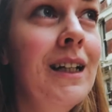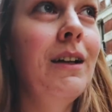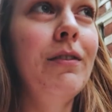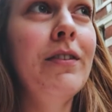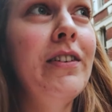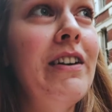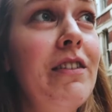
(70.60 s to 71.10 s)
If
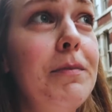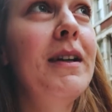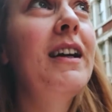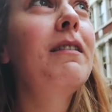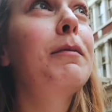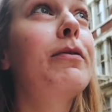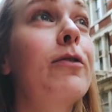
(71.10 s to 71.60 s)
you've never been
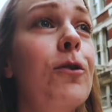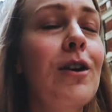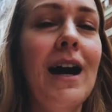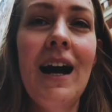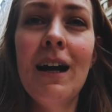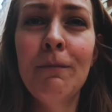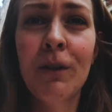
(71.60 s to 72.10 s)
here before,
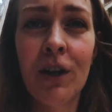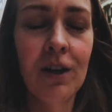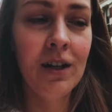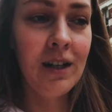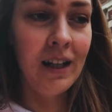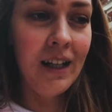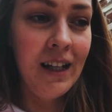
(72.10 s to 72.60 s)
I am
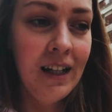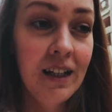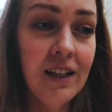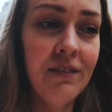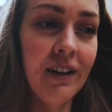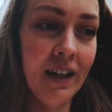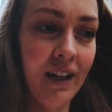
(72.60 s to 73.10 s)
currently
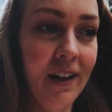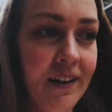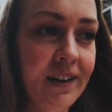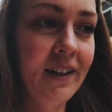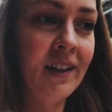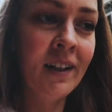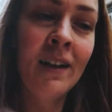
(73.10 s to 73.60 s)
living in
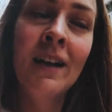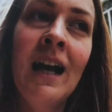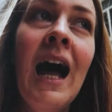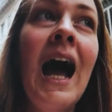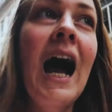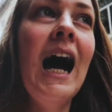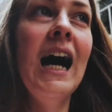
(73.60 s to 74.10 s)
London,
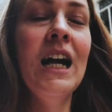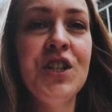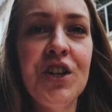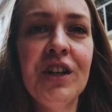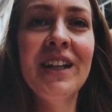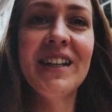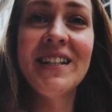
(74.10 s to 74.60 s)
and
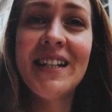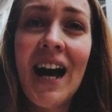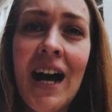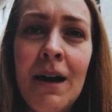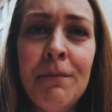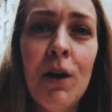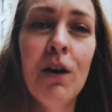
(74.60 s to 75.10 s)
during this
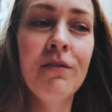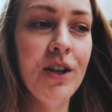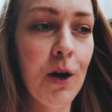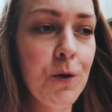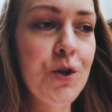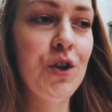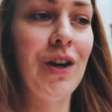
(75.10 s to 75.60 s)
time of
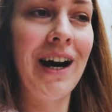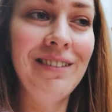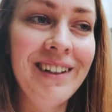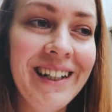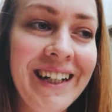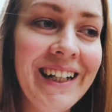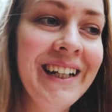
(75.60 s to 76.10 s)
no
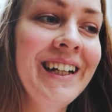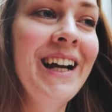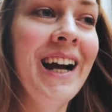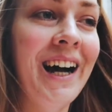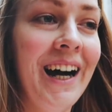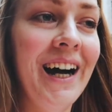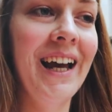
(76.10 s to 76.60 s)
traveling,
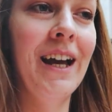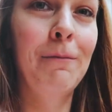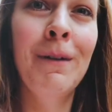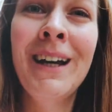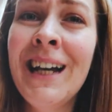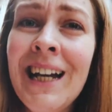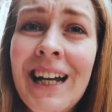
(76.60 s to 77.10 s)
I
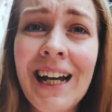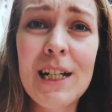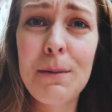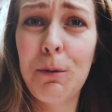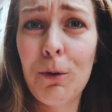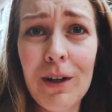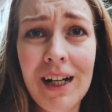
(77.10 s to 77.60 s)
am
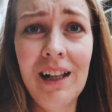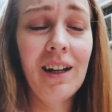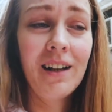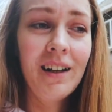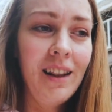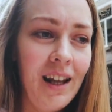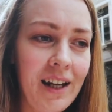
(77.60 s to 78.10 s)
exploring
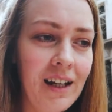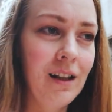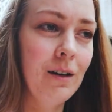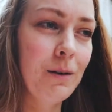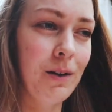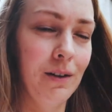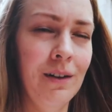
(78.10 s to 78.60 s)
London like a
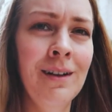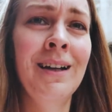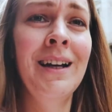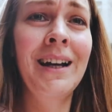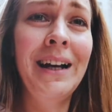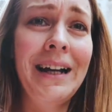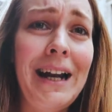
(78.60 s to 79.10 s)
local.
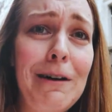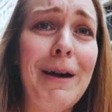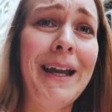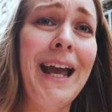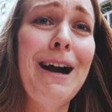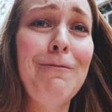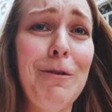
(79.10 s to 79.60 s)
And now my
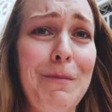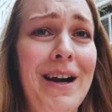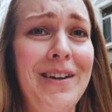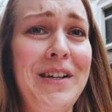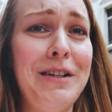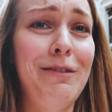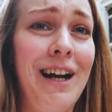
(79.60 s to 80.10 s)
camera
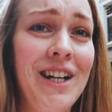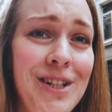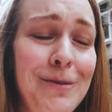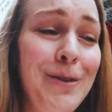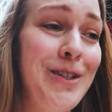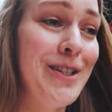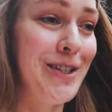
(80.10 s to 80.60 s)
battery's faster,
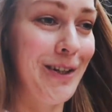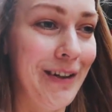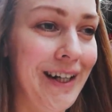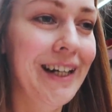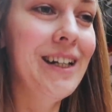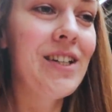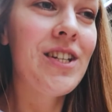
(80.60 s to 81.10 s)
which is
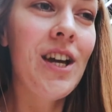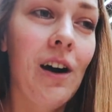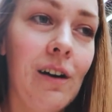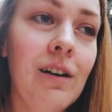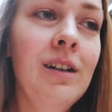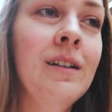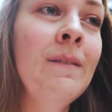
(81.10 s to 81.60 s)
annoying,
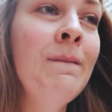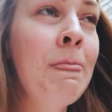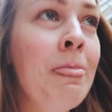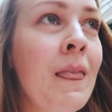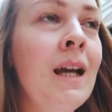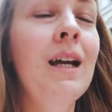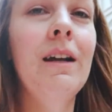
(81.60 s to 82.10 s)

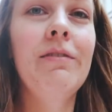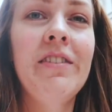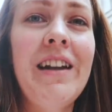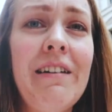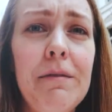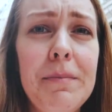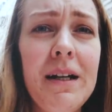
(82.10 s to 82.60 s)
so if you've
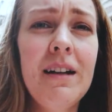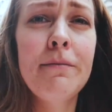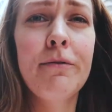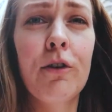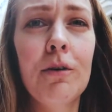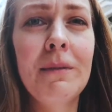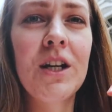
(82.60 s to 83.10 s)
never been here
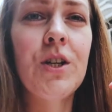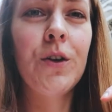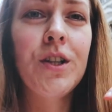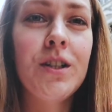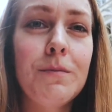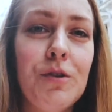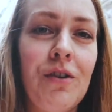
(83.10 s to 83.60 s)
before, make sure you
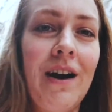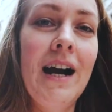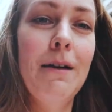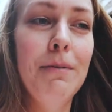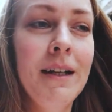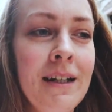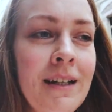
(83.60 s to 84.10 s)
subscribe,